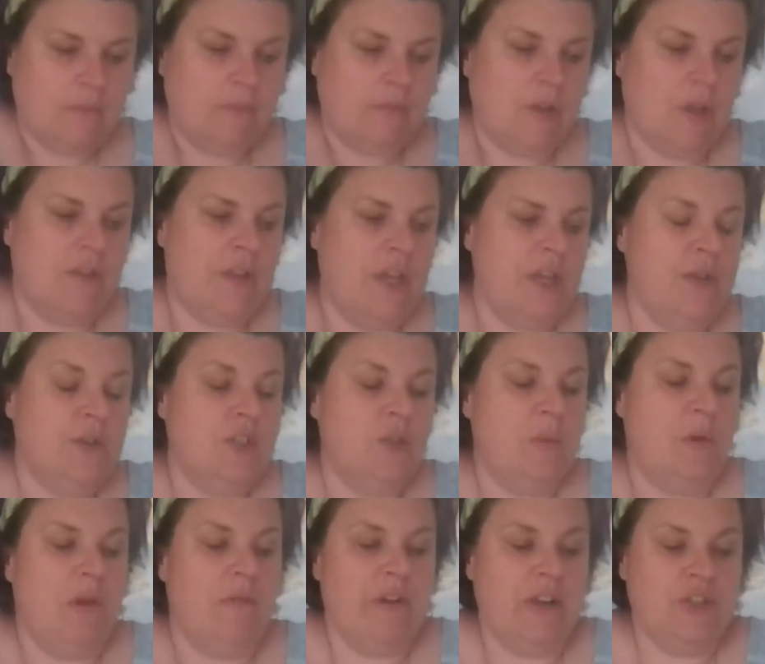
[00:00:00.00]
There used to
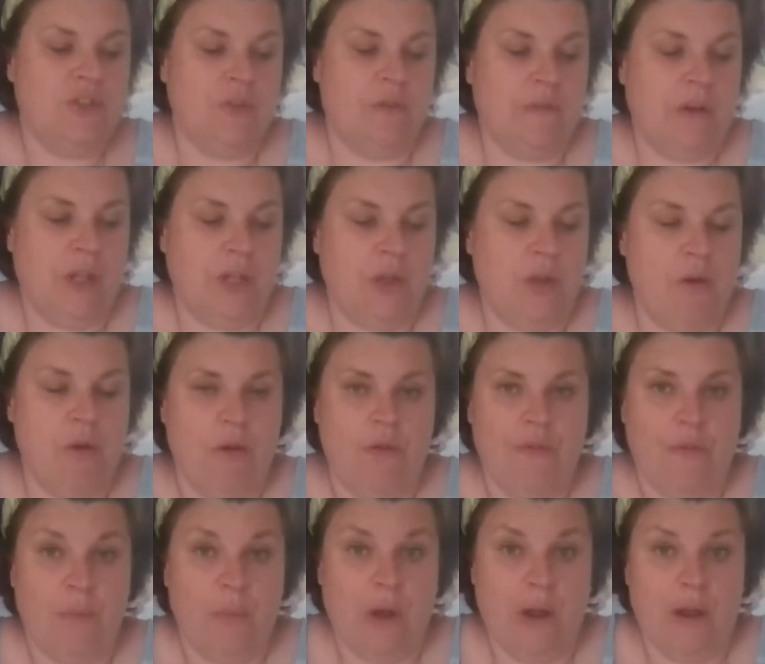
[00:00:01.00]
be a restaurant around the corner
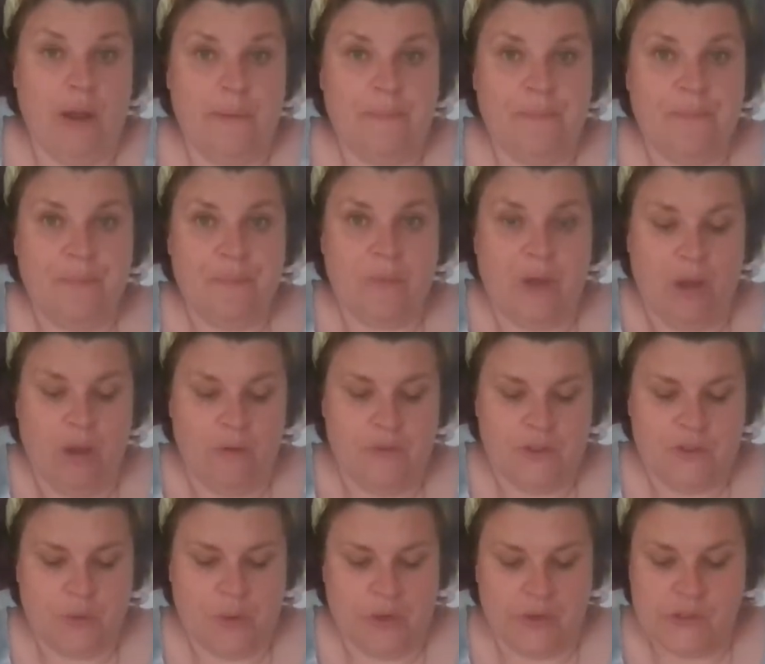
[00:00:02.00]
from where my
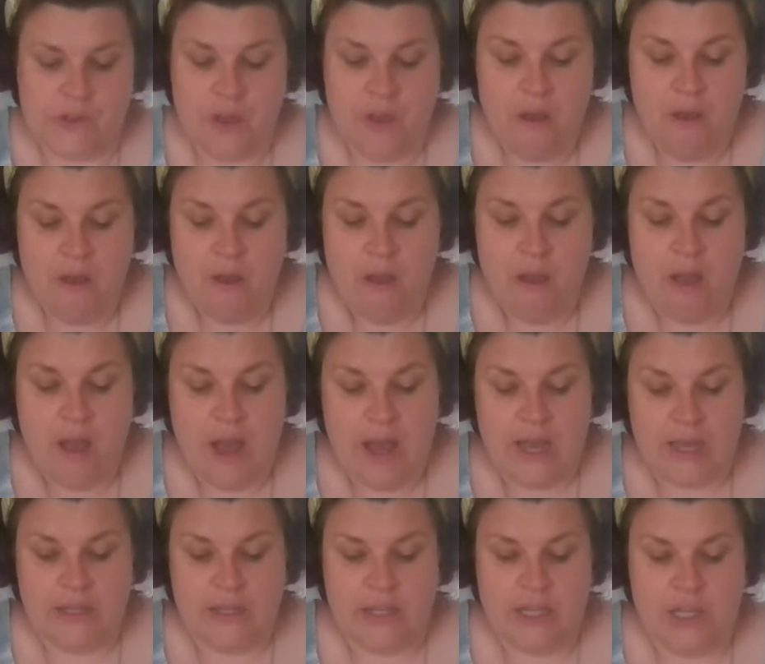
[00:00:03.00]
office was,
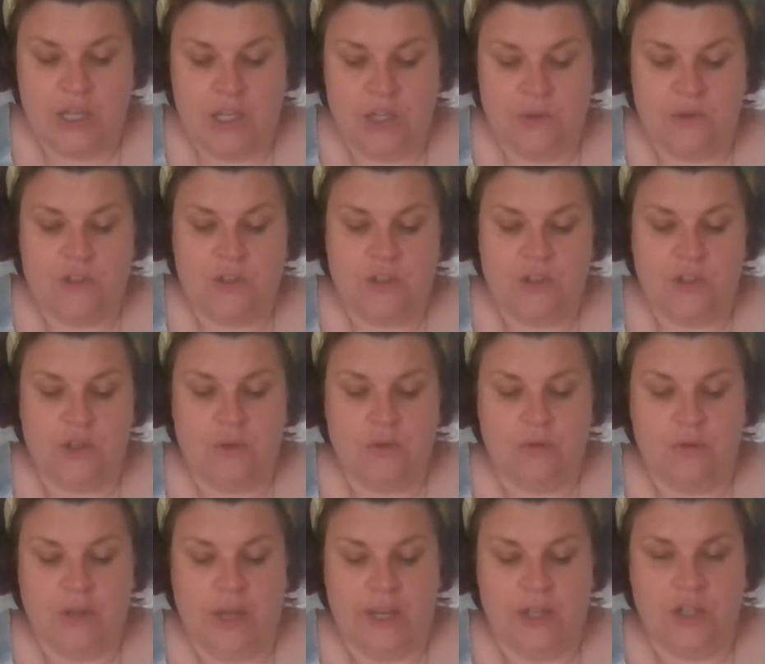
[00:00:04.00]
and he used to do
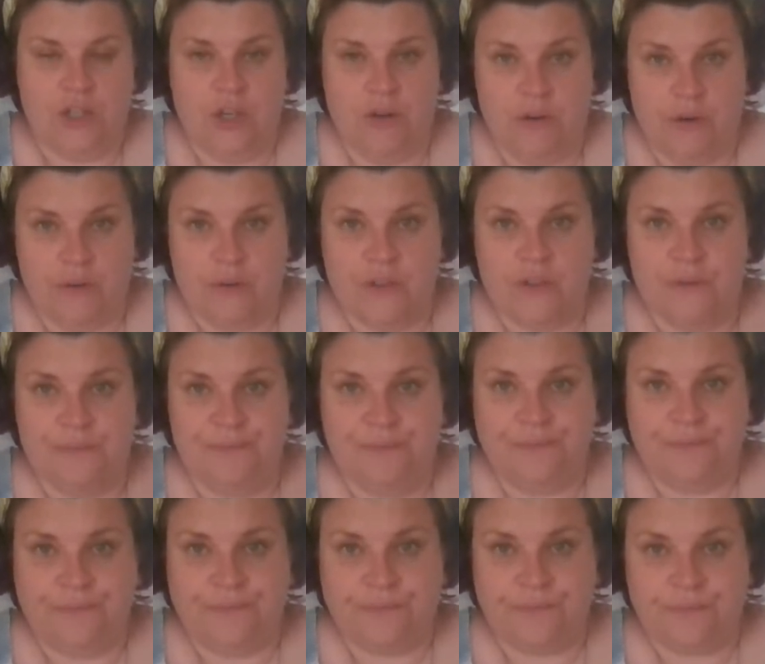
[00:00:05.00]
like gyros
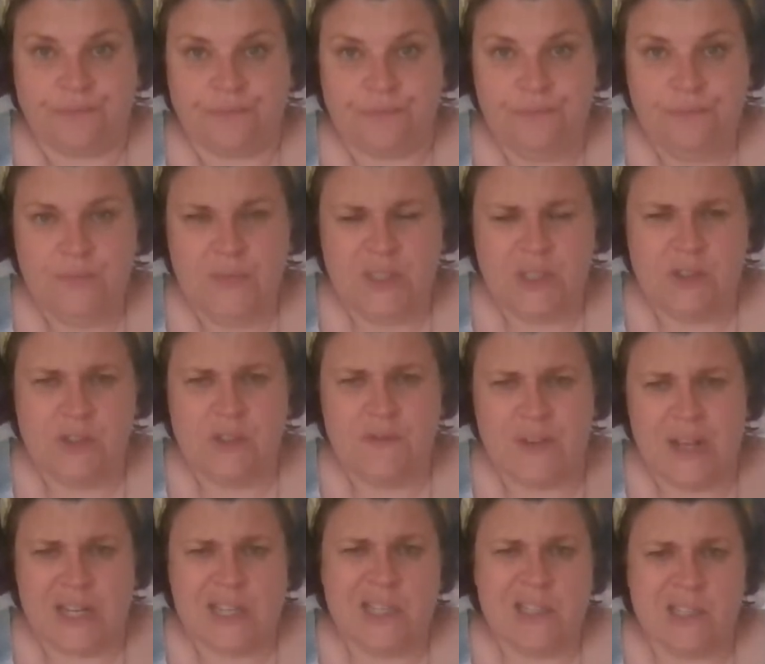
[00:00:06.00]
and
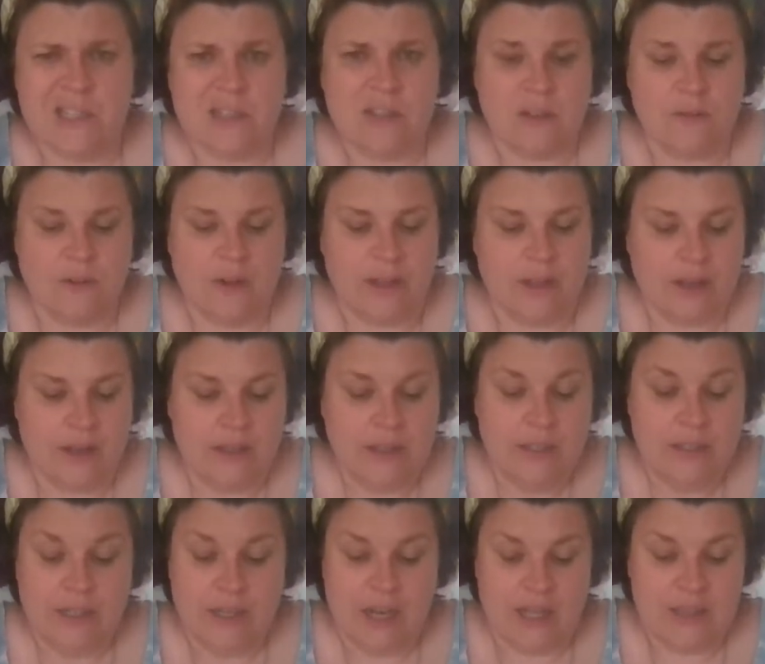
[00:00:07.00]
souvlakis and stuff like that.
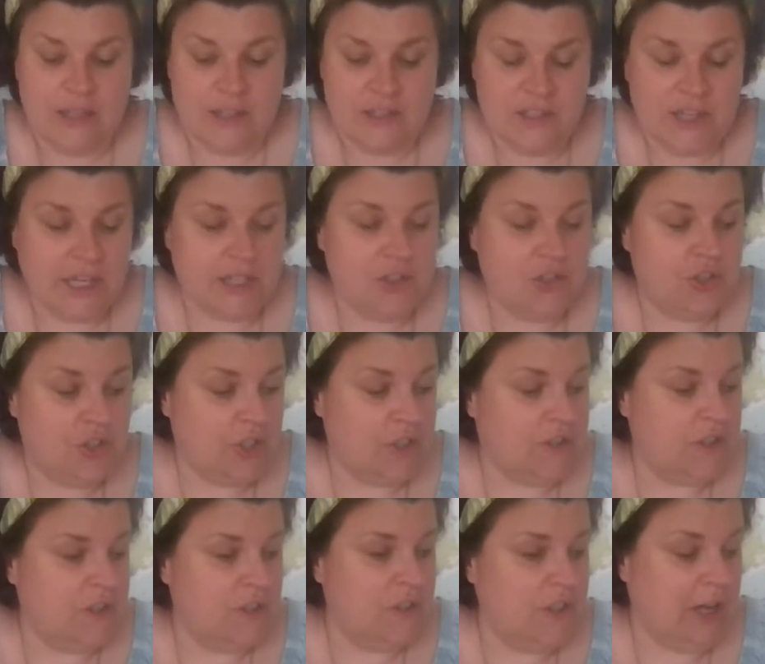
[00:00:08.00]
And this tastes
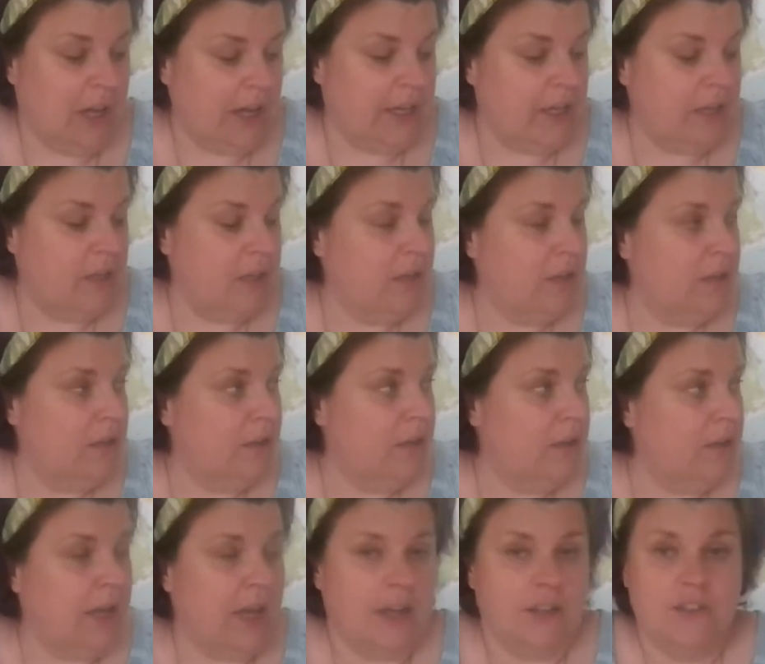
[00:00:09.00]
just like
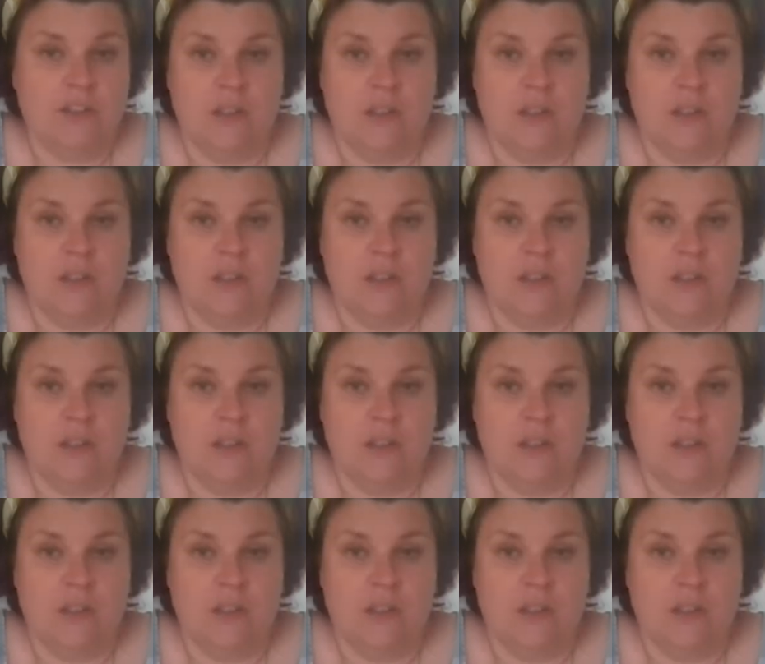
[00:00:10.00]
that.